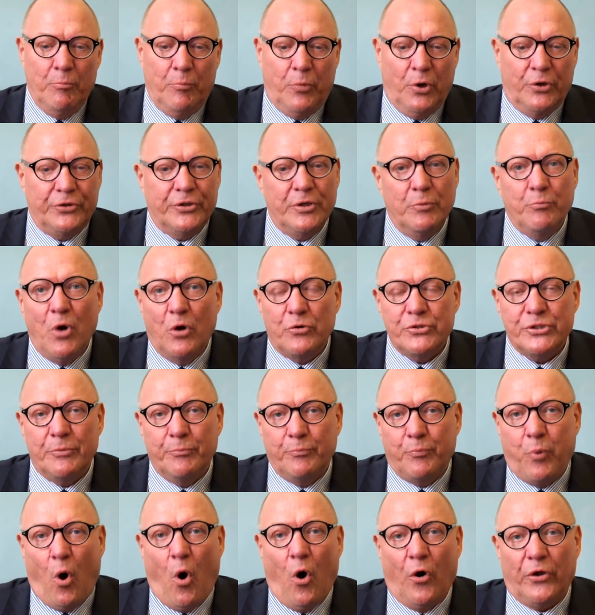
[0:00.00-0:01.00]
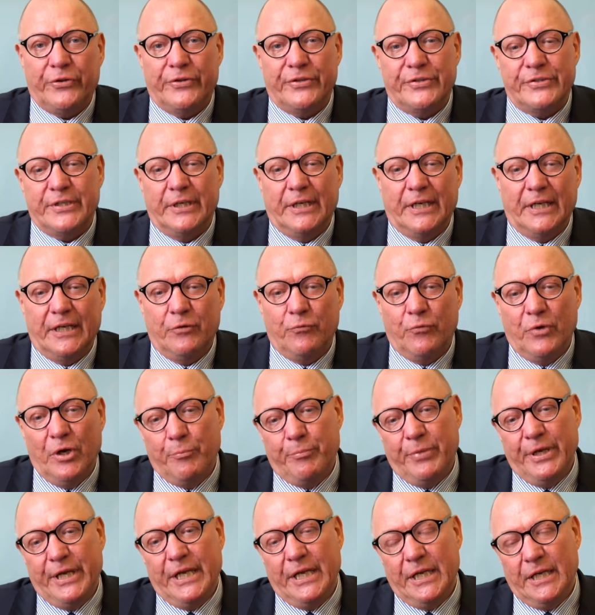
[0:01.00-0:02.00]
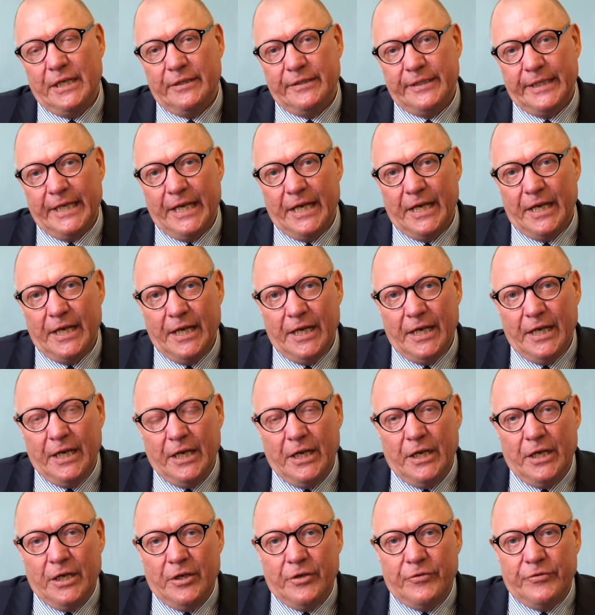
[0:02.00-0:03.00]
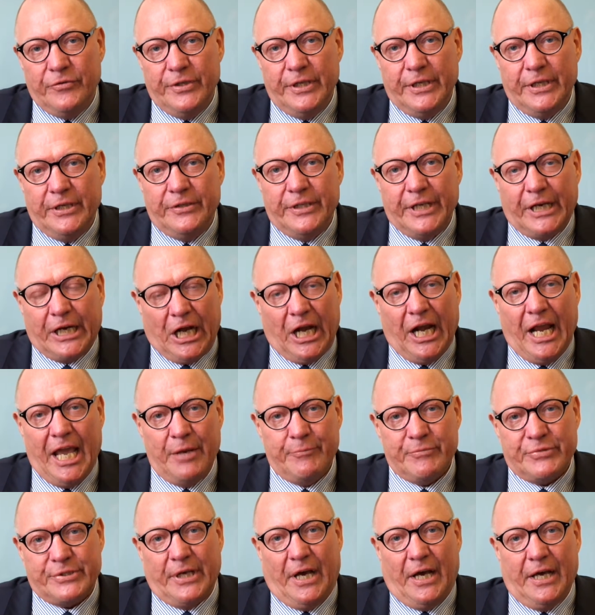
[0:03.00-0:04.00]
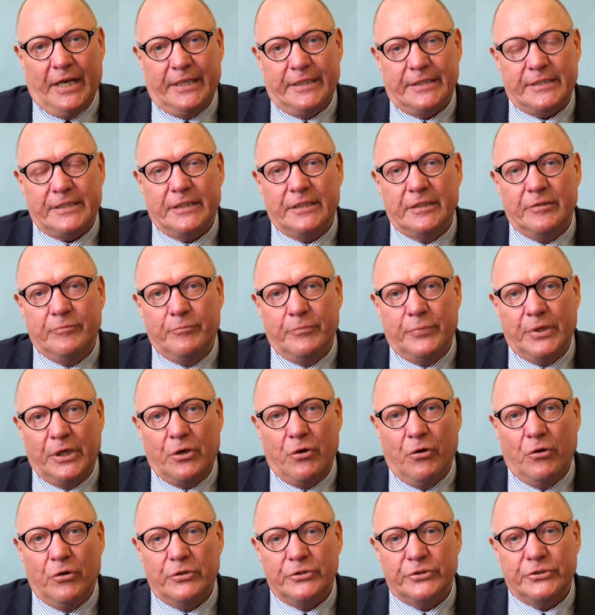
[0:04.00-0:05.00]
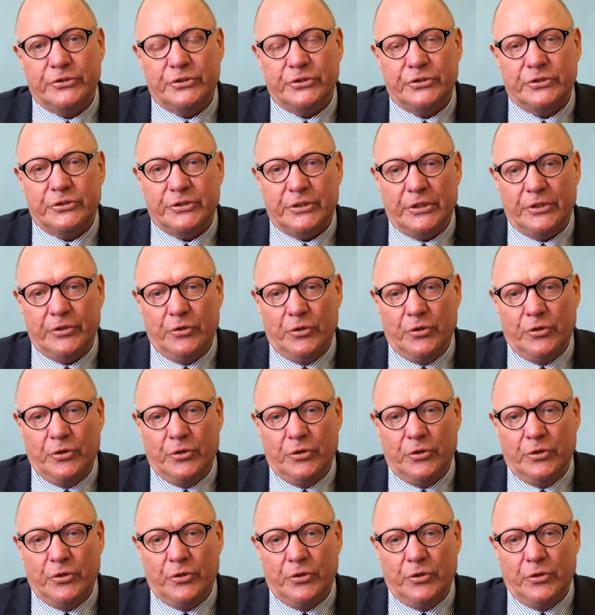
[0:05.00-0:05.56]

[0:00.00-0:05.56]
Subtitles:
But the most important thing will be the claim side, because